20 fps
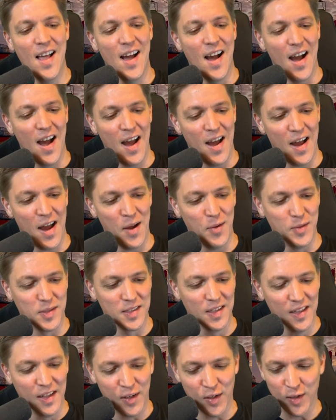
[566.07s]
I was
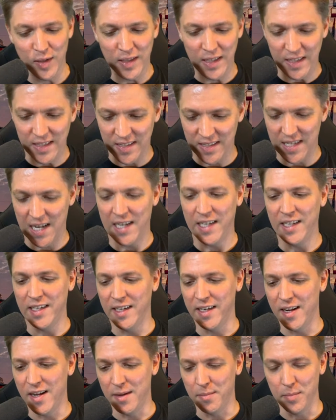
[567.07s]
literally setting
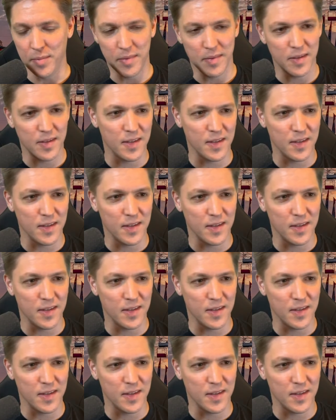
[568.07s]
it up